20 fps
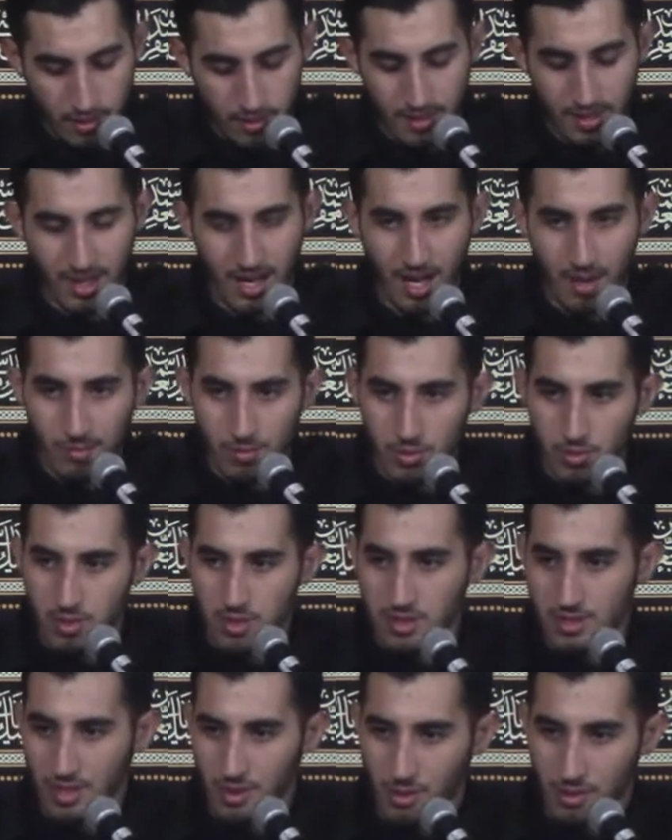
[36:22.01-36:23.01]
dirhams, which
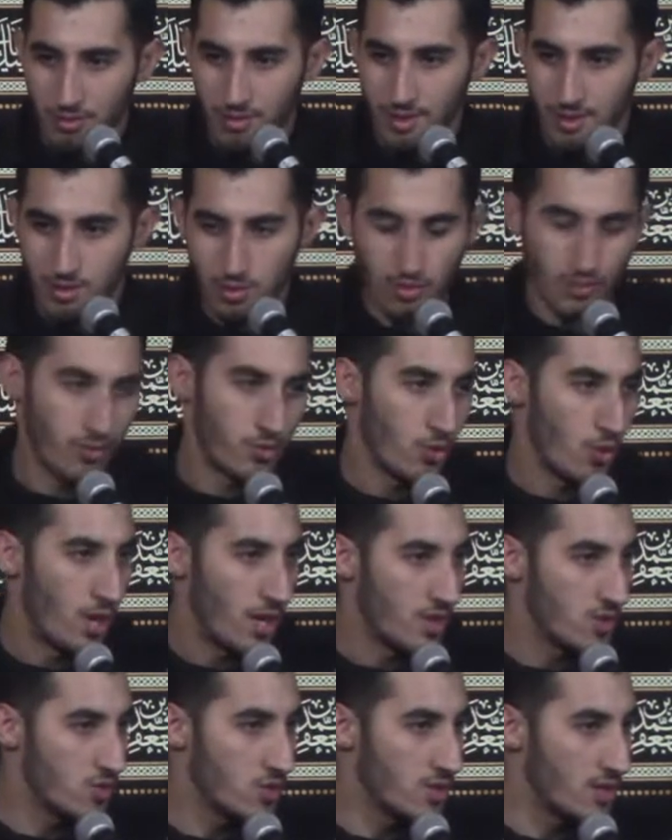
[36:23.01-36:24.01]
is equivalent to
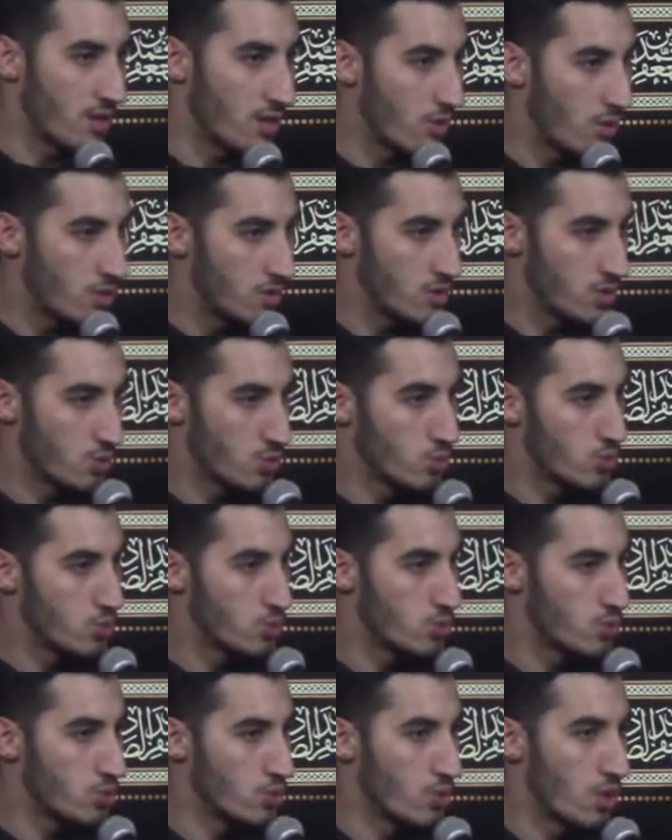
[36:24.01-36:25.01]

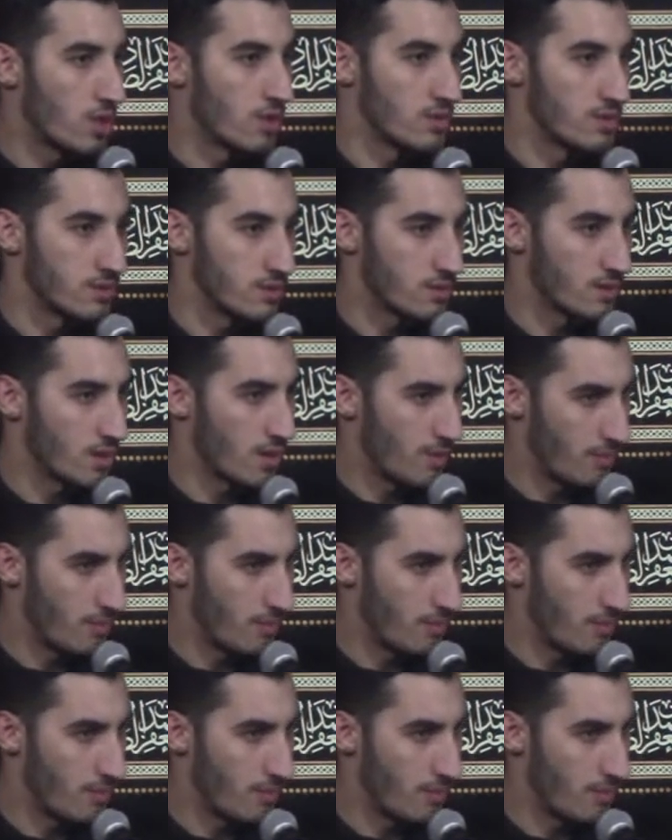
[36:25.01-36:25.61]
$432